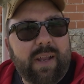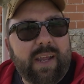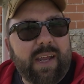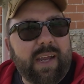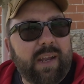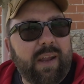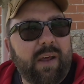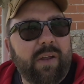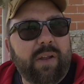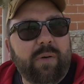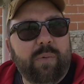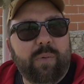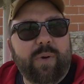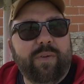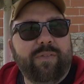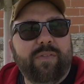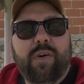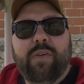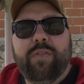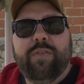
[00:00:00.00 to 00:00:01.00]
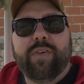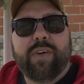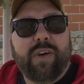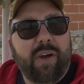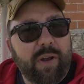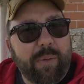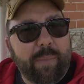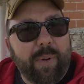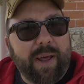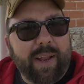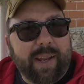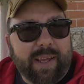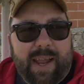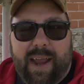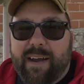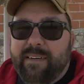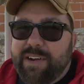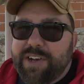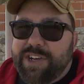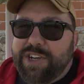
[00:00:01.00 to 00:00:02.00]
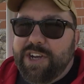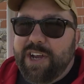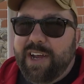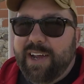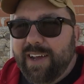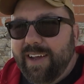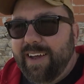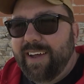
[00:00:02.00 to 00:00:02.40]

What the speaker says: let you know that we've not forgotten about the garage.